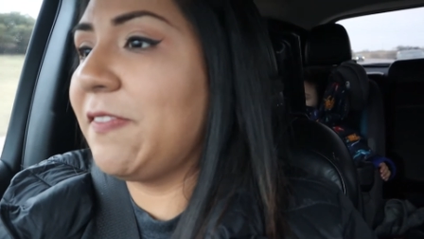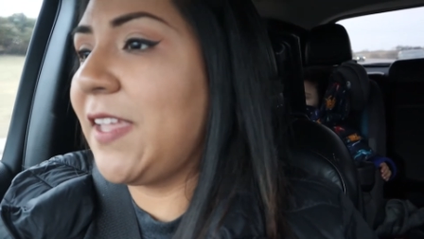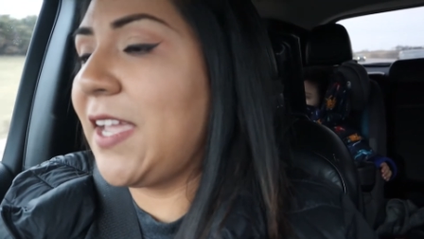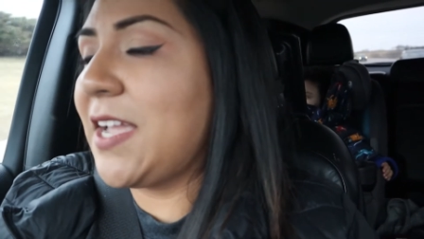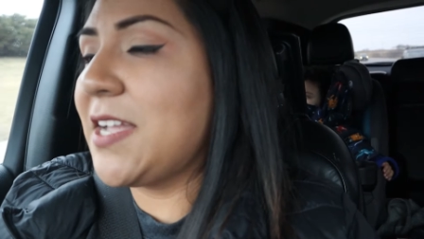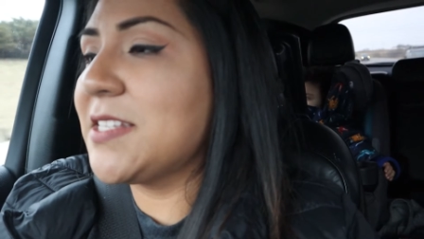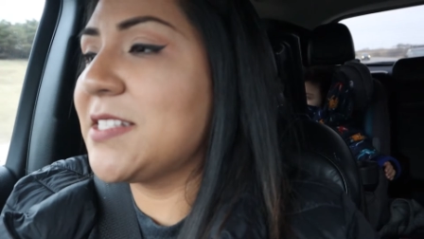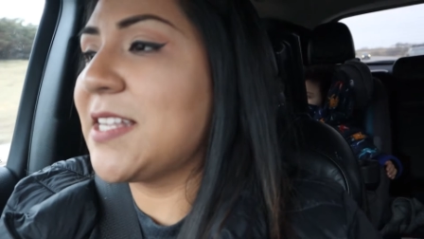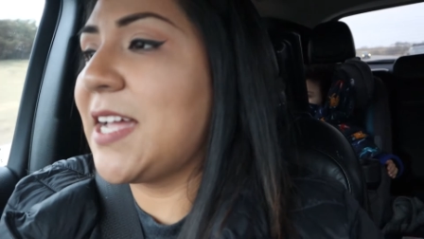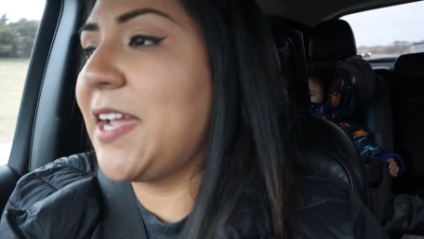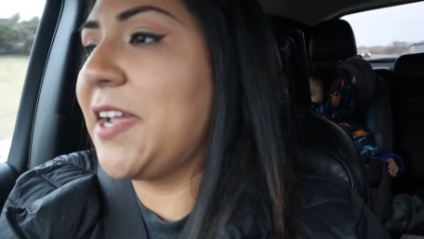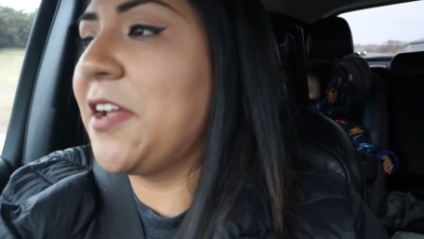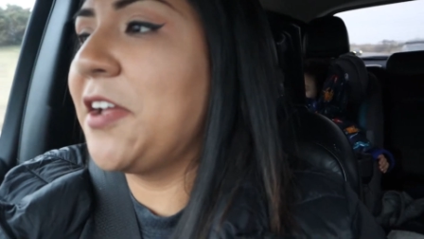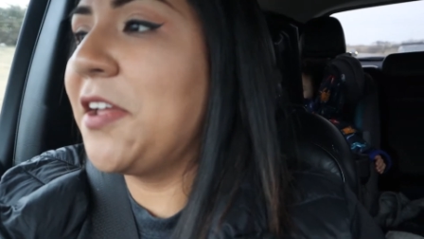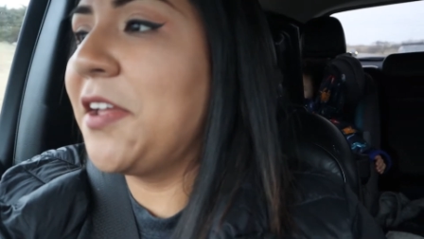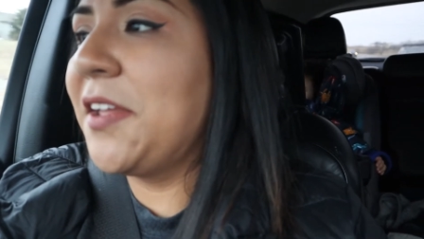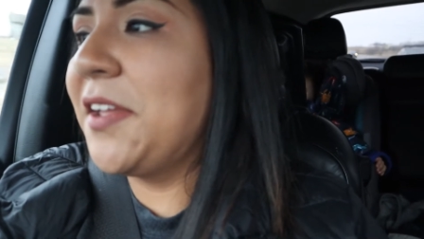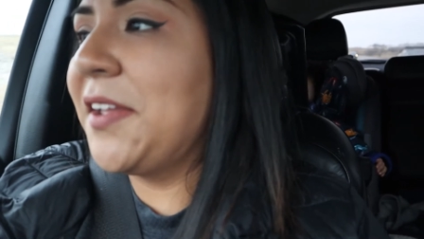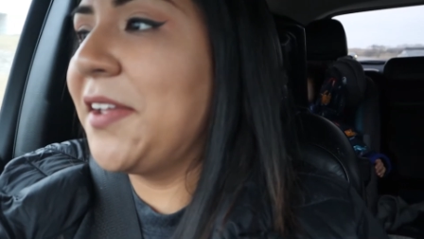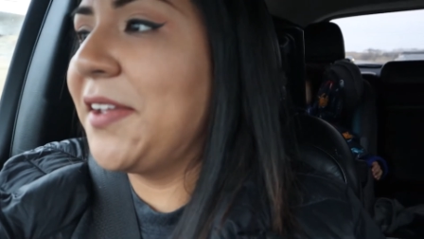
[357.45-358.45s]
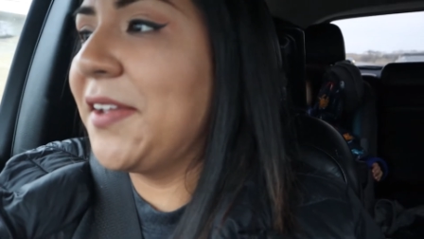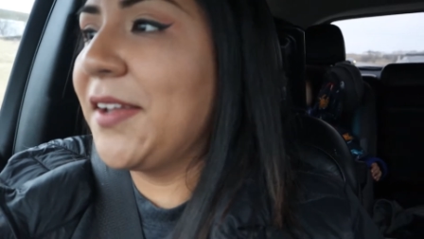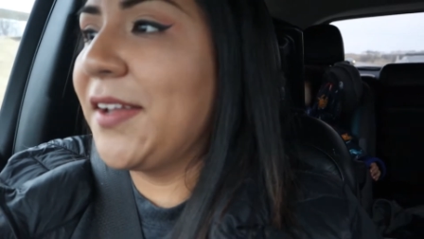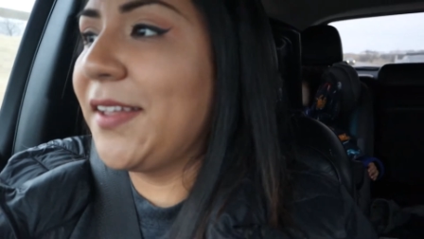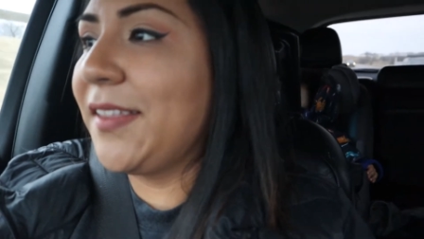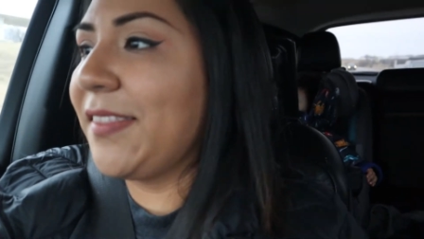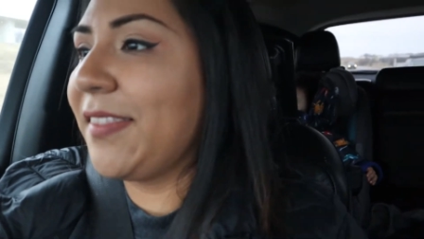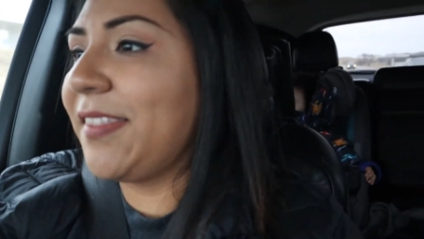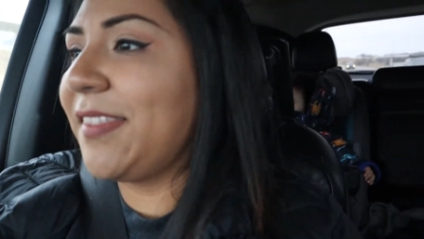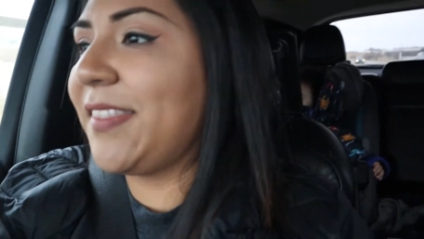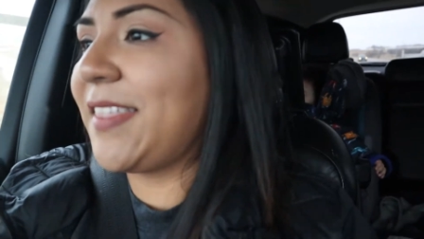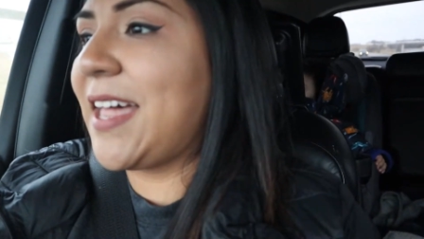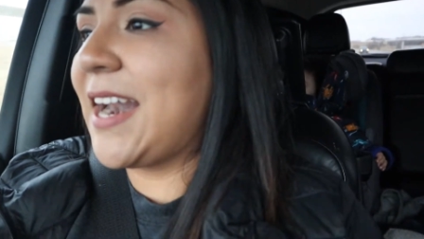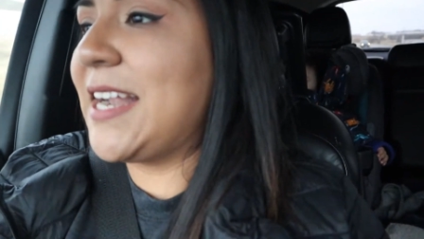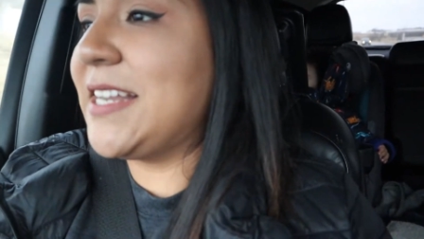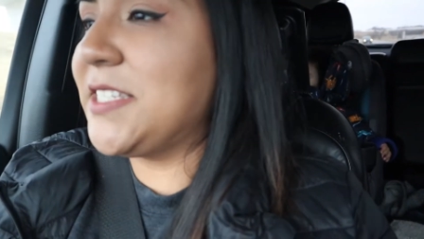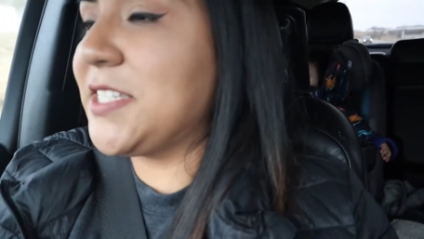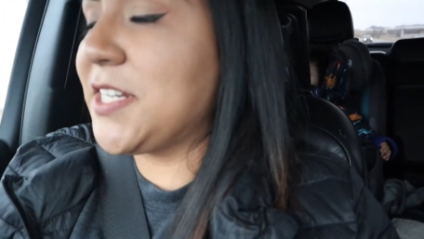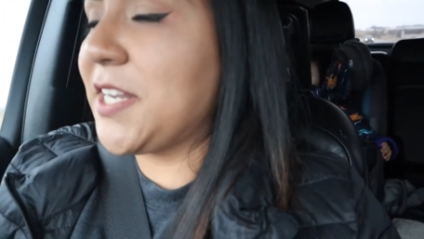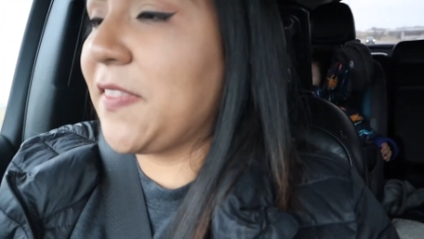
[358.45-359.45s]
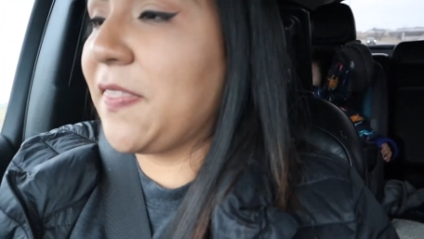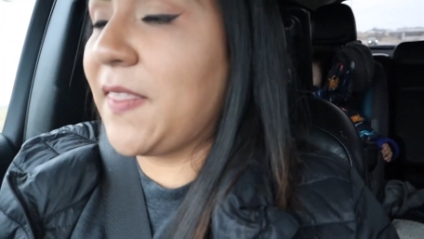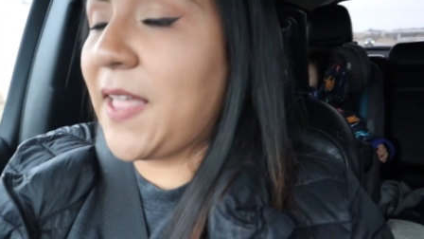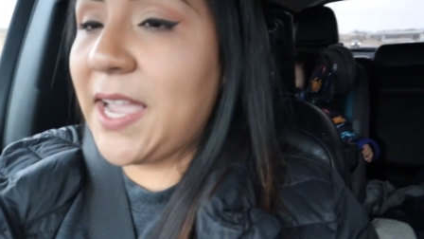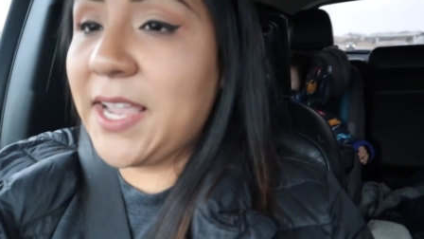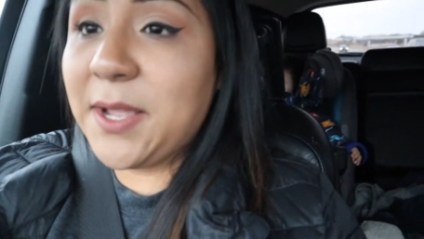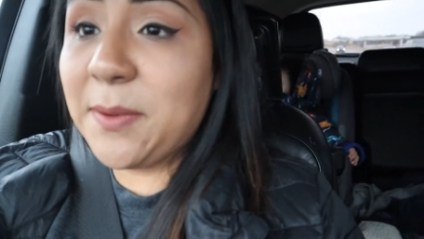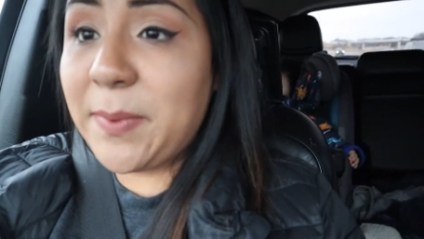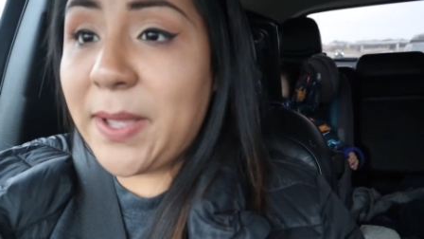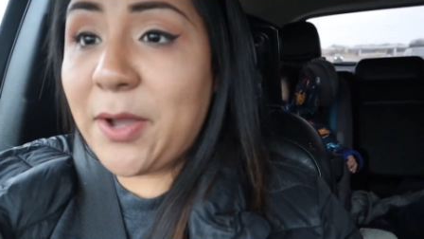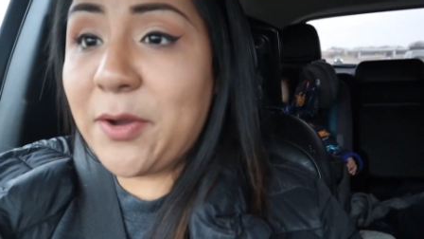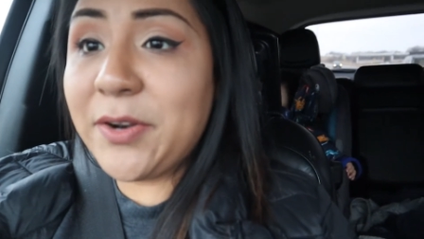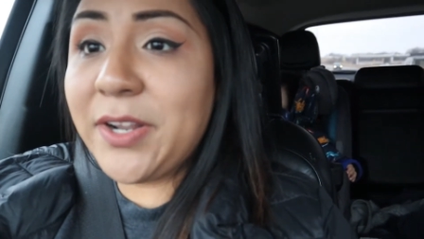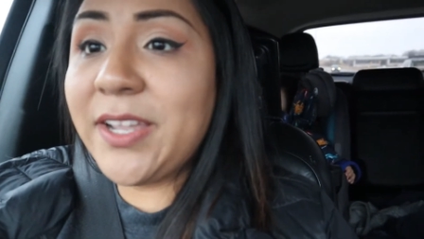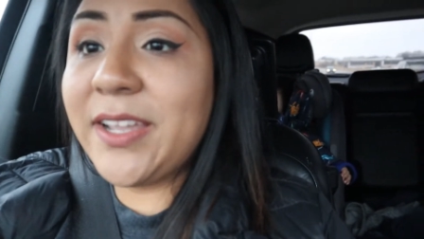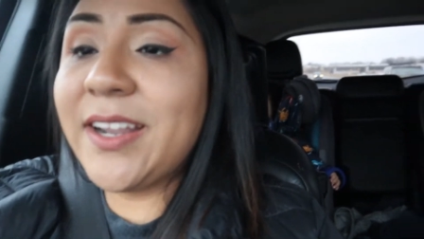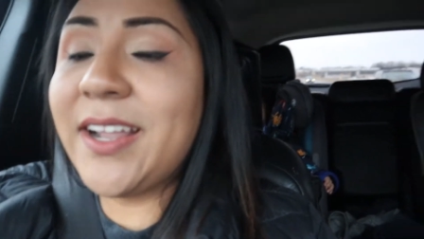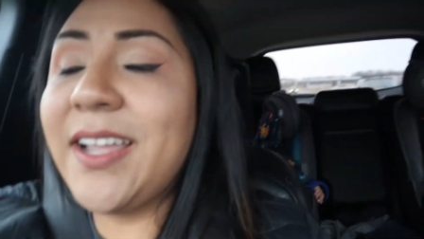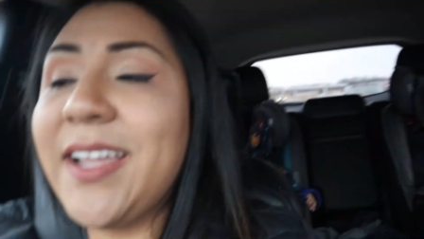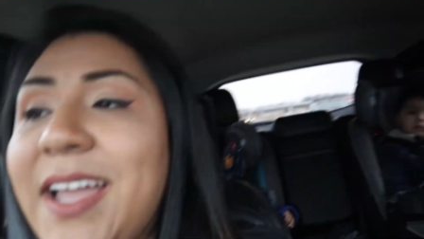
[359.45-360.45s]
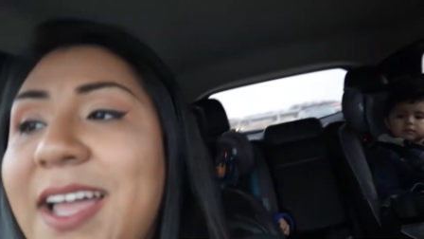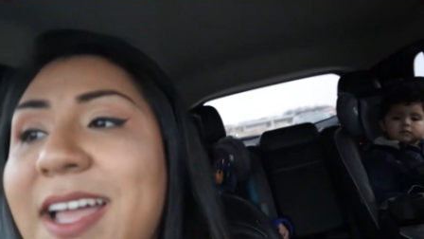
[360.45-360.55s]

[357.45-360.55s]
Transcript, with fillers: things like that I didn't like about it, I